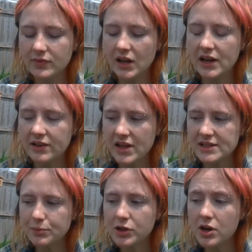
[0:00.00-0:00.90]
And
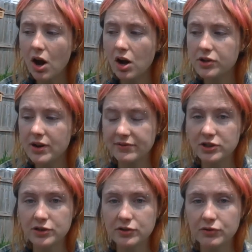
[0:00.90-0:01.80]
that's really all you have to
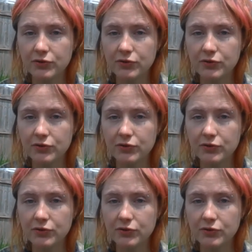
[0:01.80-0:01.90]
do